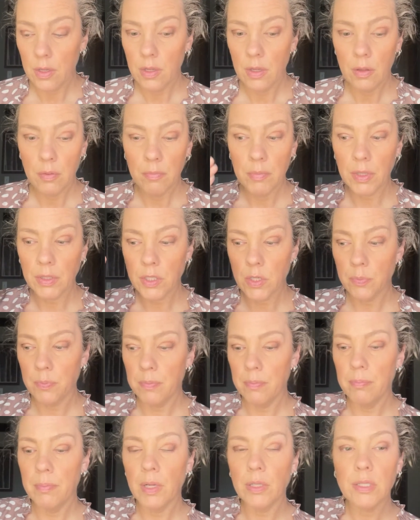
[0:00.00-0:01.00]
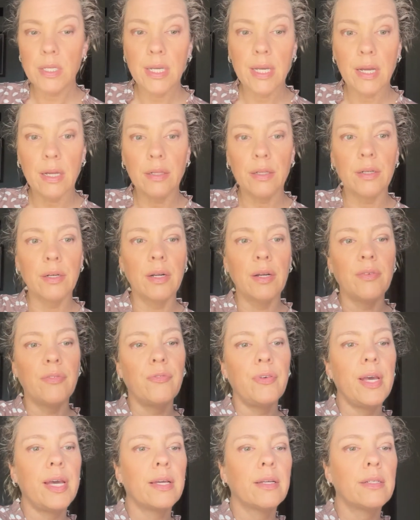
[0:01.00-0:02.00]
multicolor
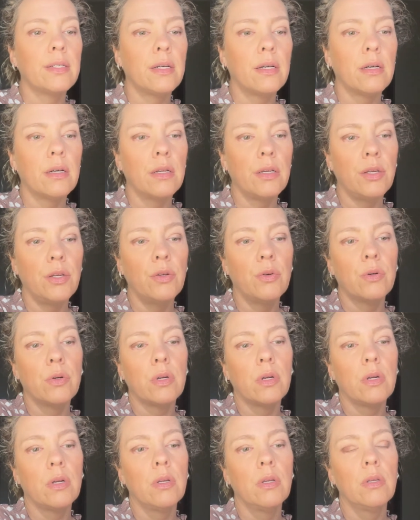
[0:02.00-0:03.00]
effect on your